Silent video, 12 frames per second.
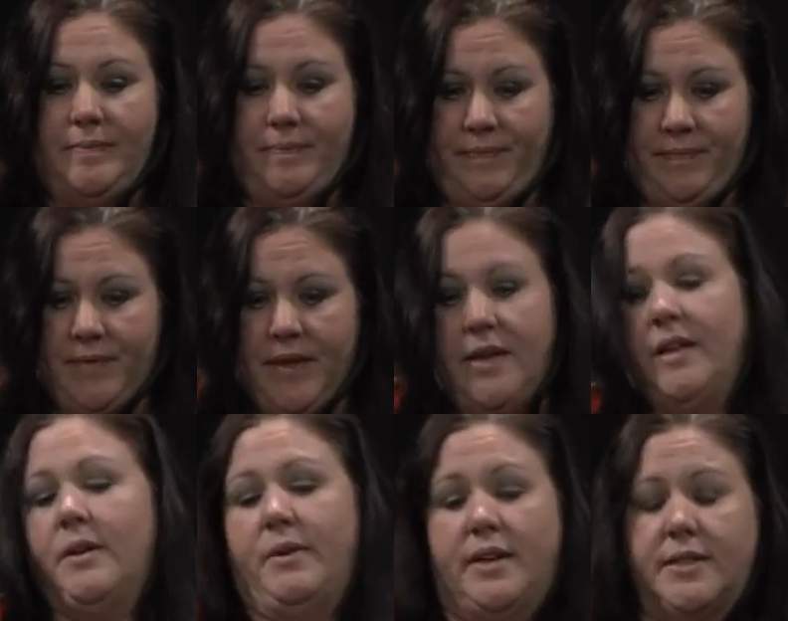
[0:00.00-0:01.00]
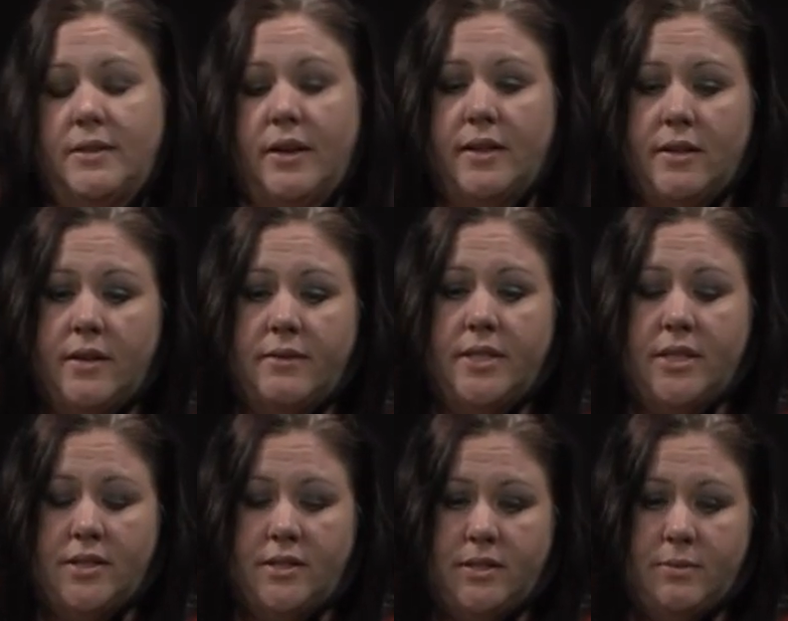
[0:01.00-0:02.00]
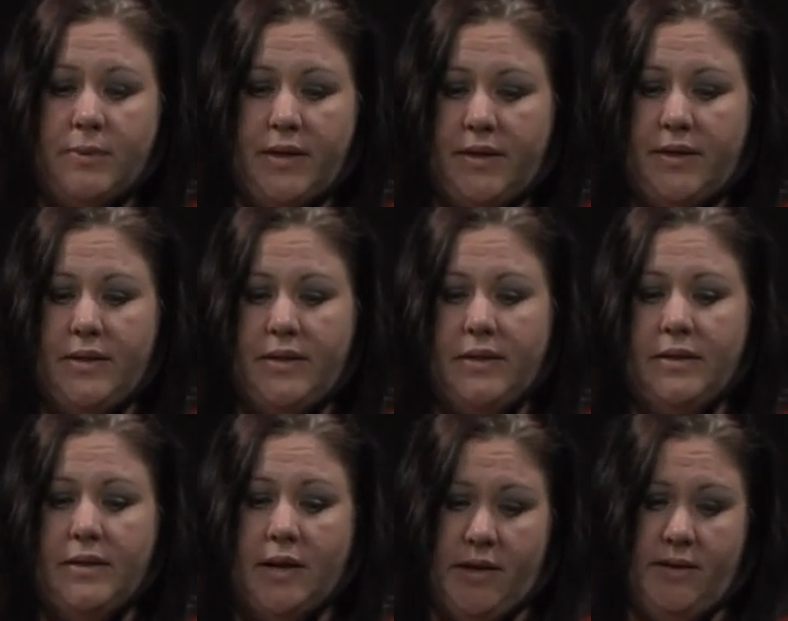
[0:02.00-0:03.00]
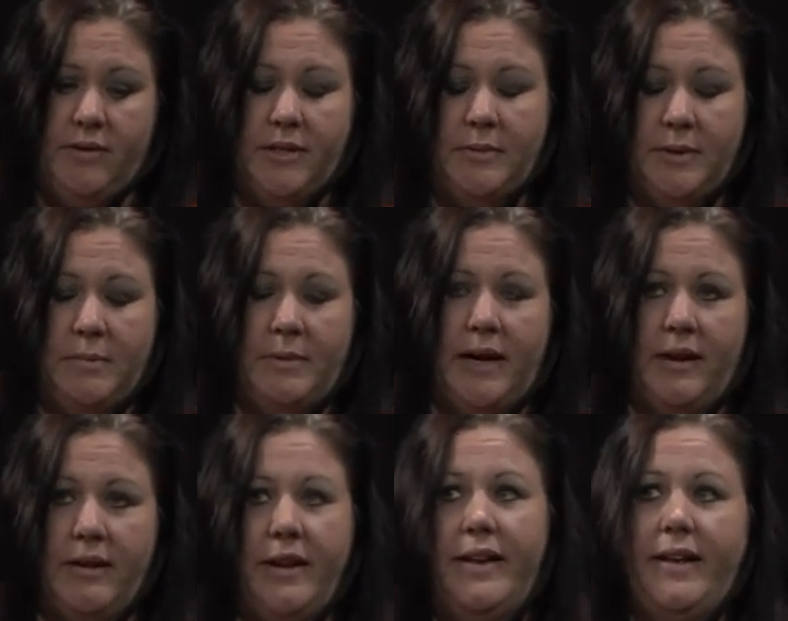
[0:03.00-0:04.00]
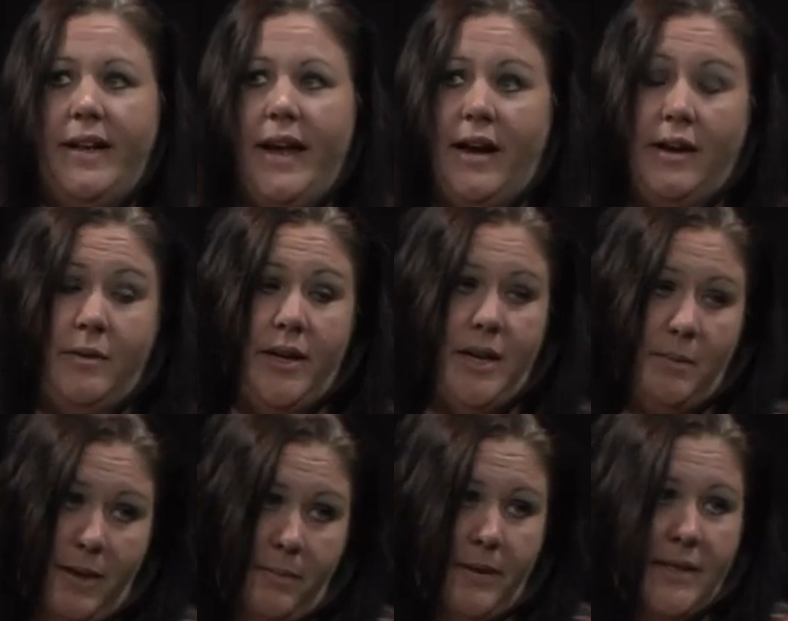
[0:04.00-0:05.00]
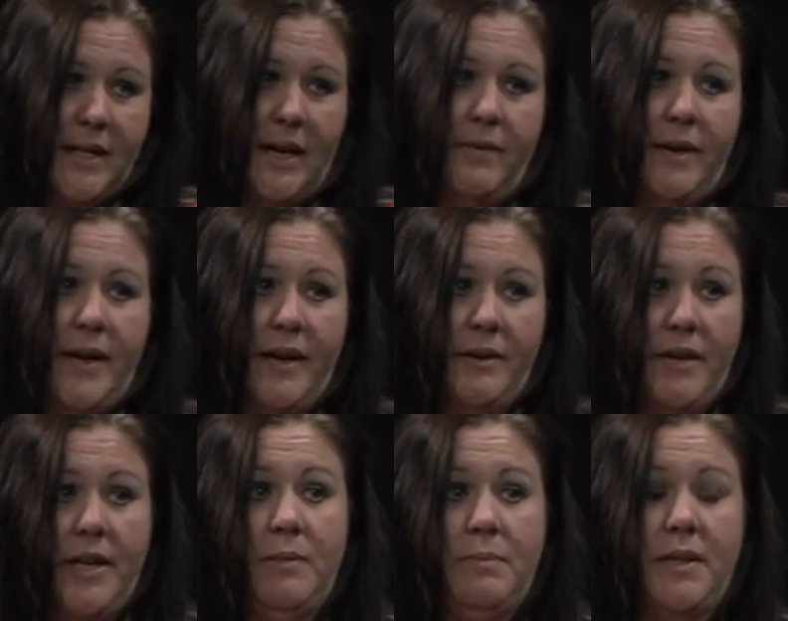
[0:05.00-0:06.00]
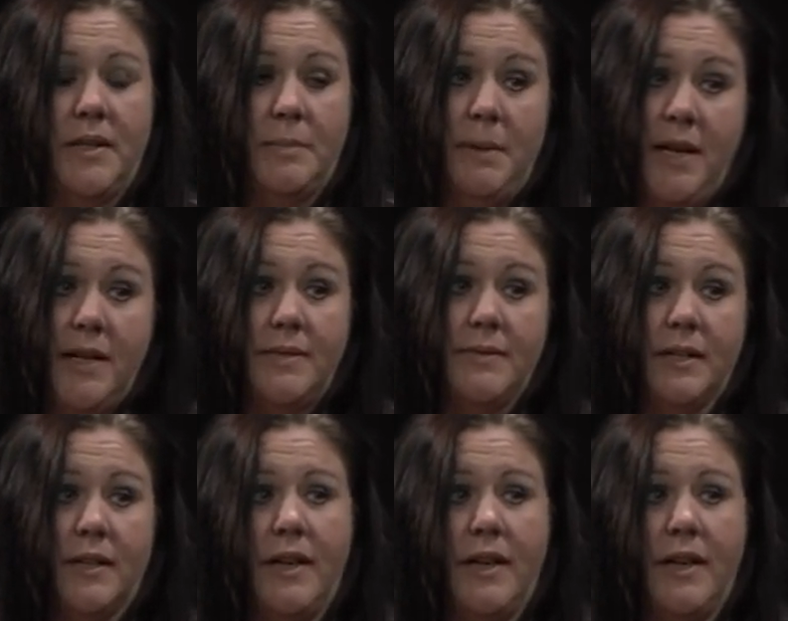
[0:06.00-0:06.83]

you know, we also had the conversations with law enforcement about how do we keep people safe and how do we keep this peaceful?